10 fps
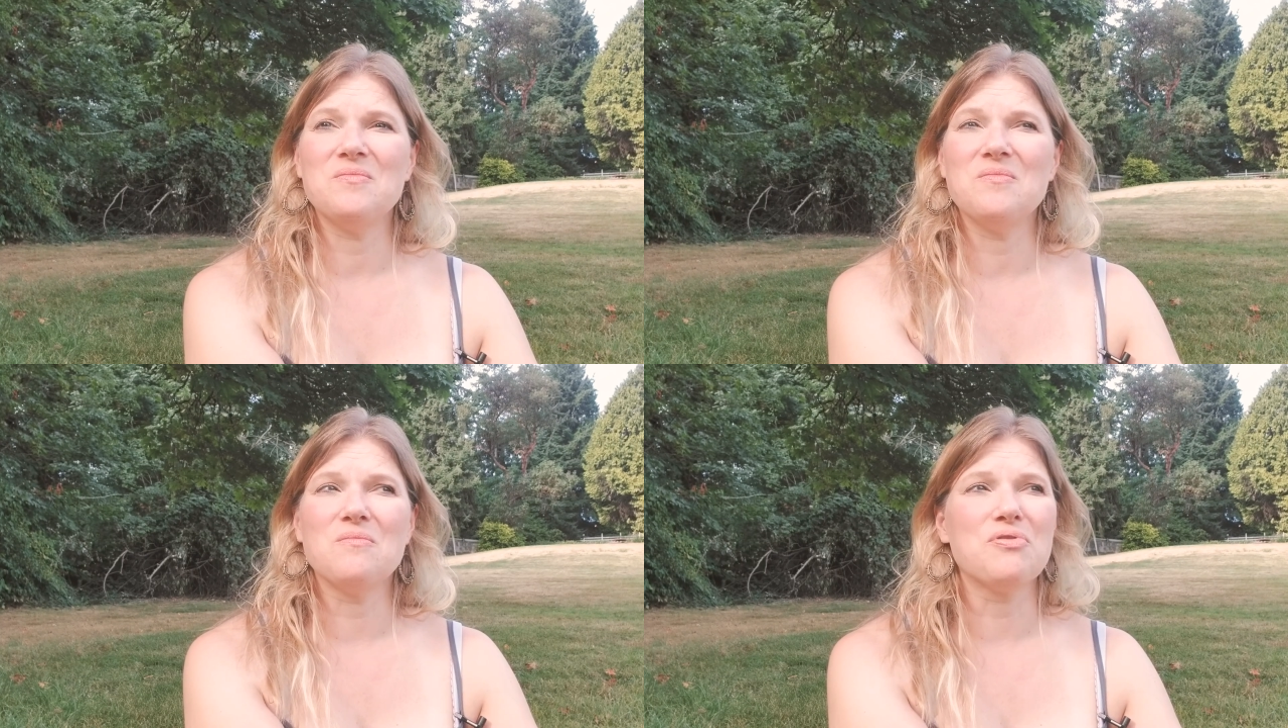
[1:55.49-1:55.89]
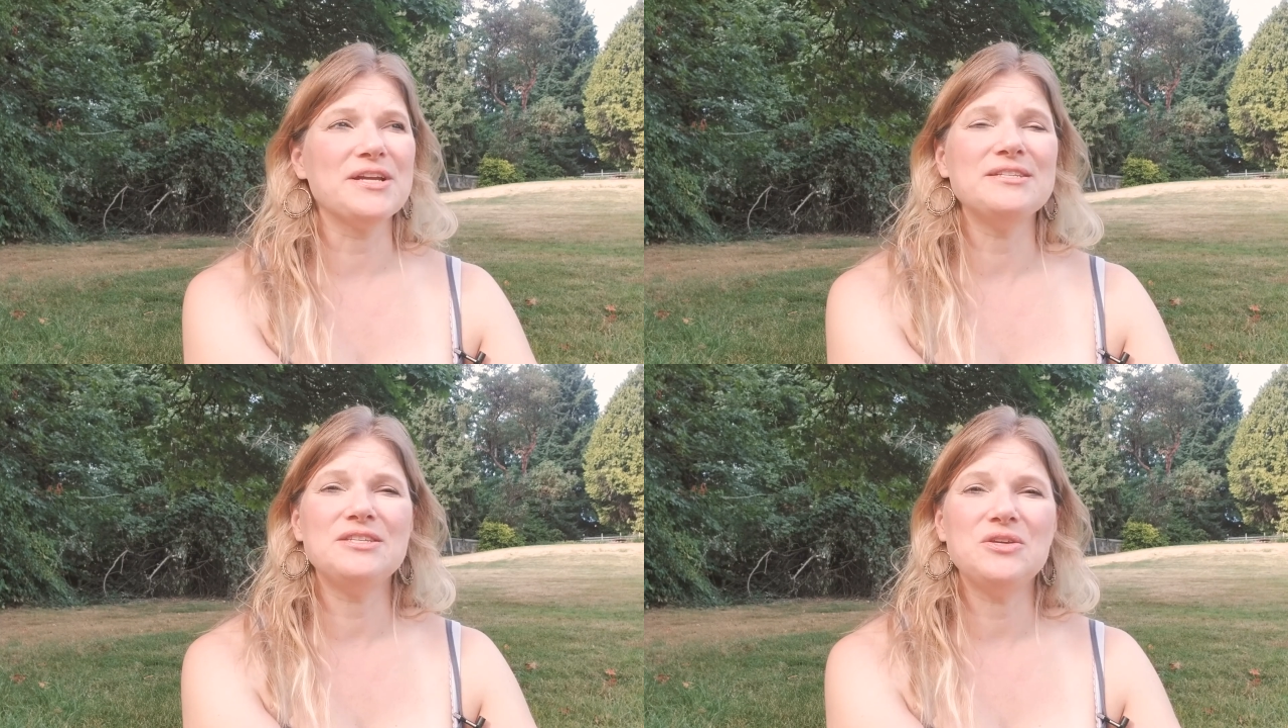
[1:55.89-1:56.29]

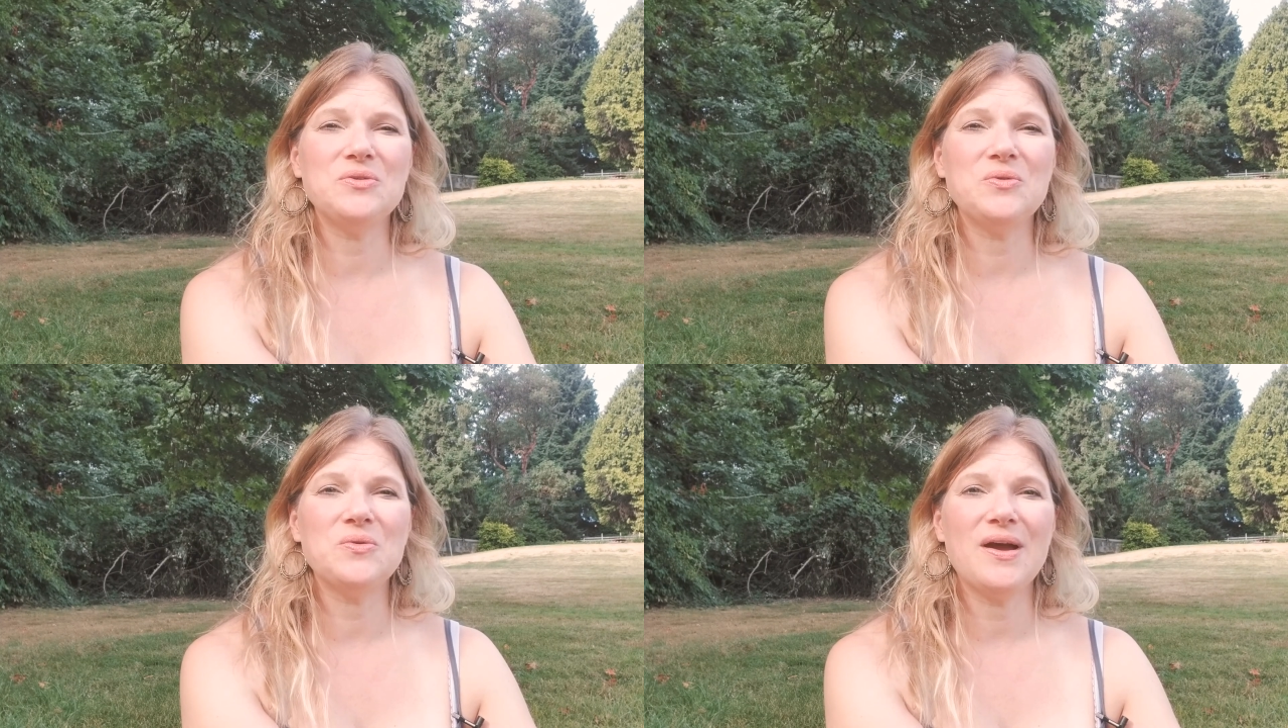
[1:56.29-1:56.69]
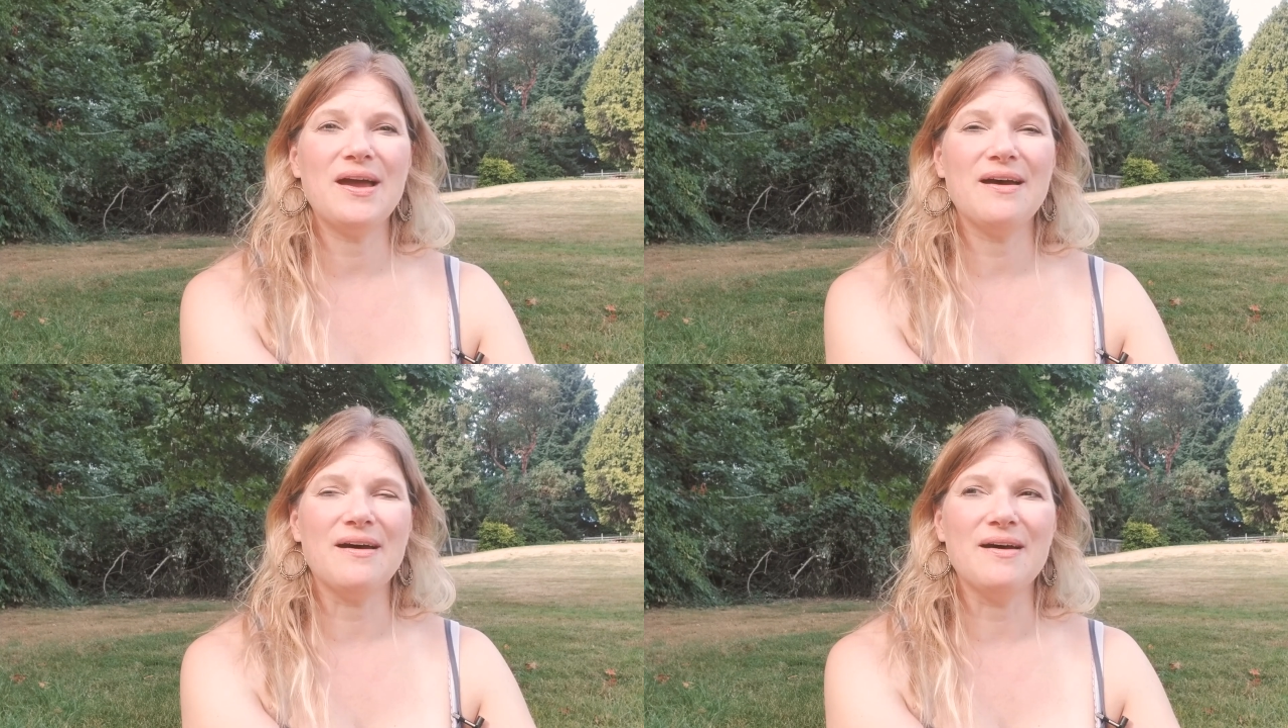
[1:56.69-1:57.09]
brings you
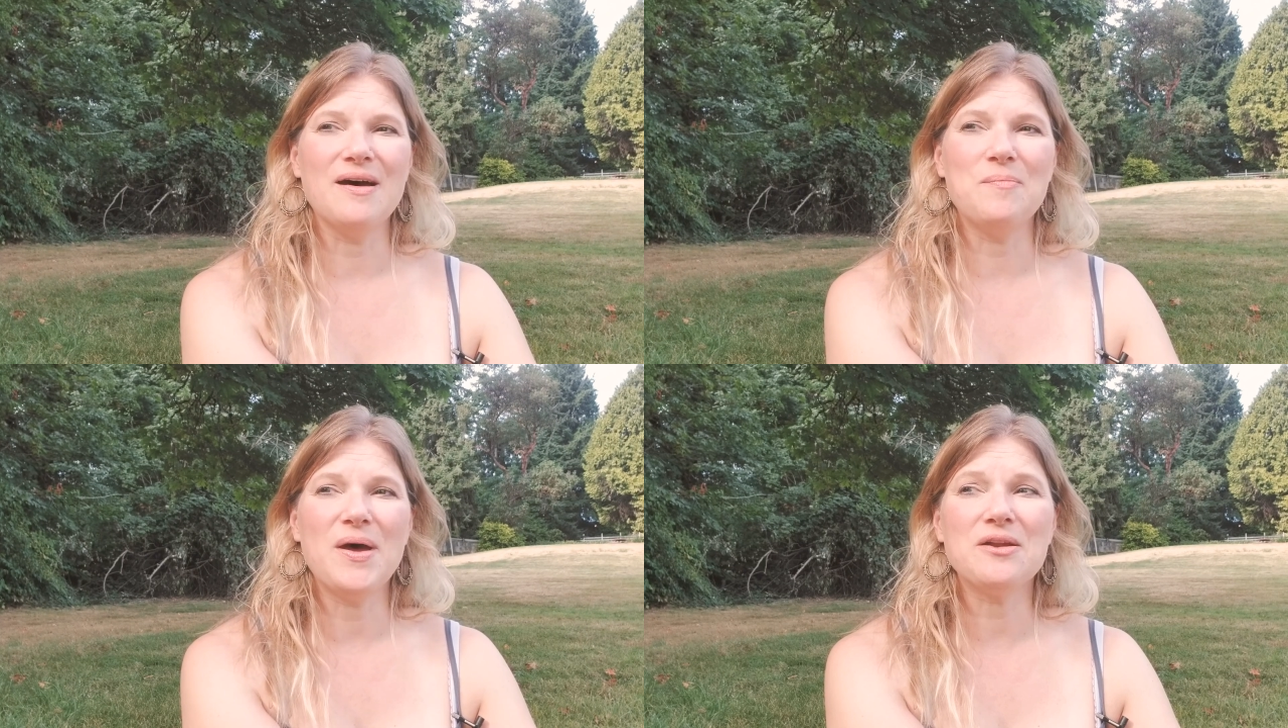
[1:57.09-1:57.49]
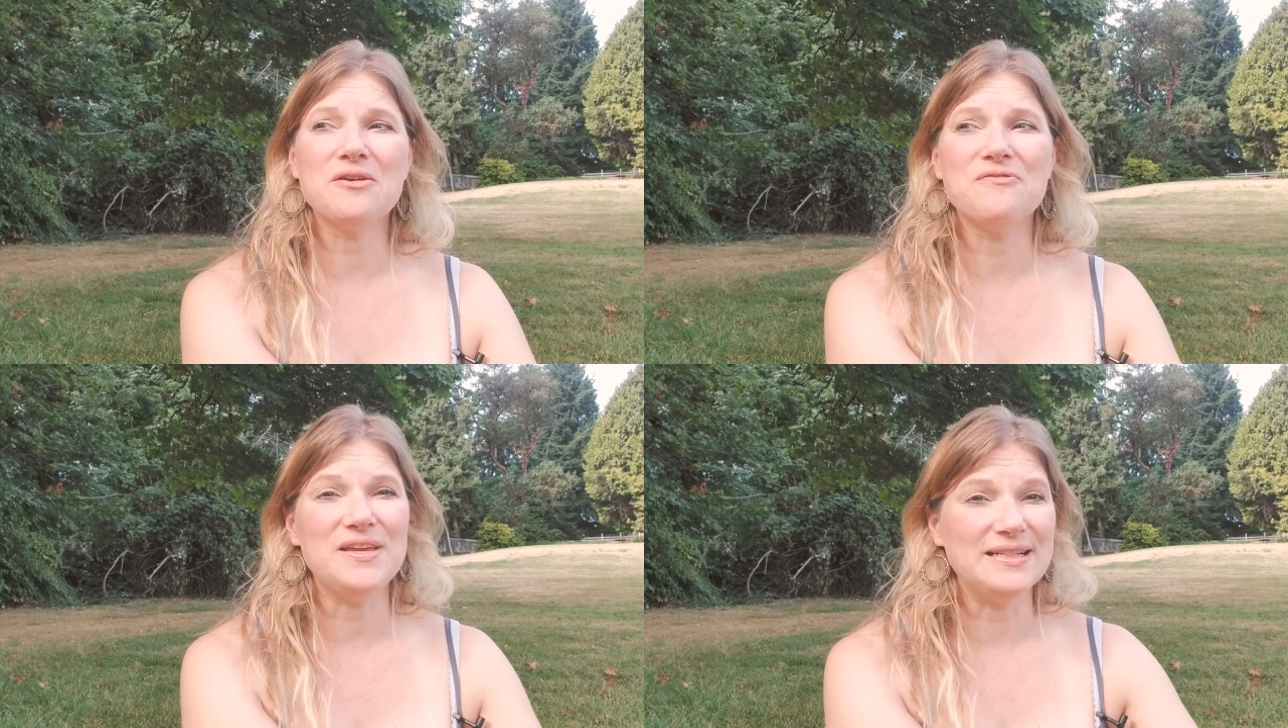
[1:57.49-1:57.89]
a
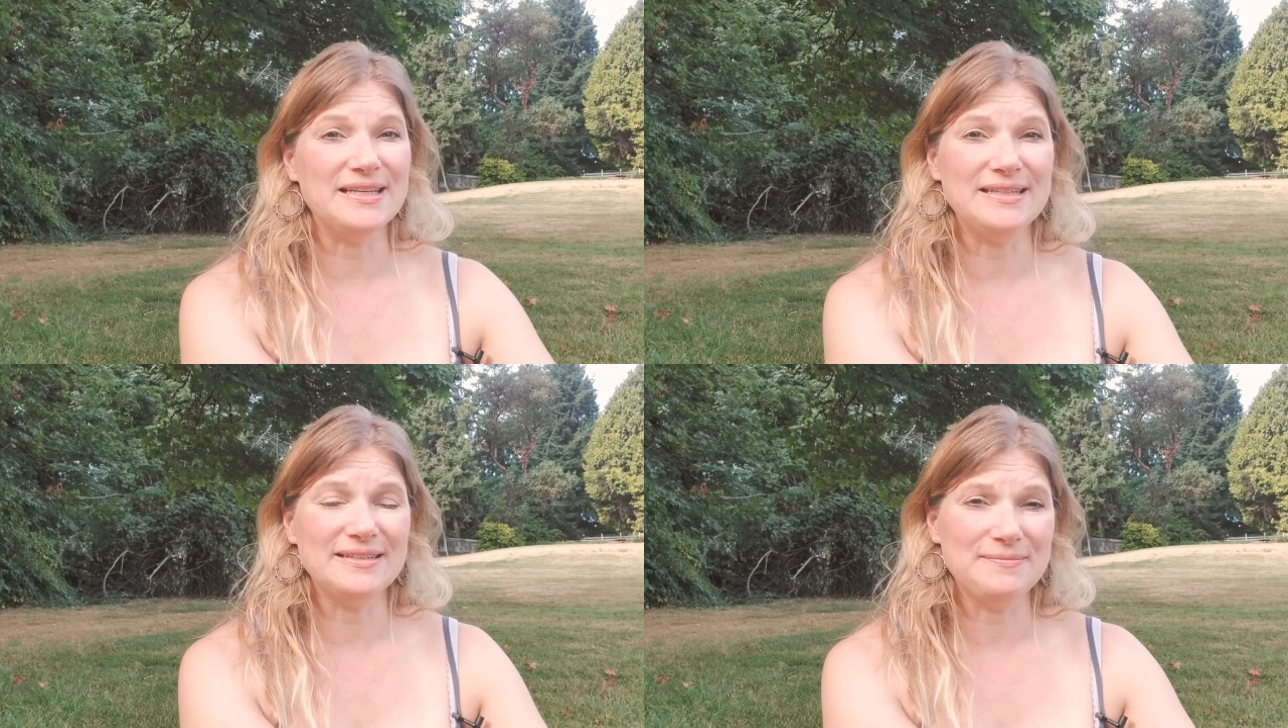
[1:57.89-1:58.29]
better feeling,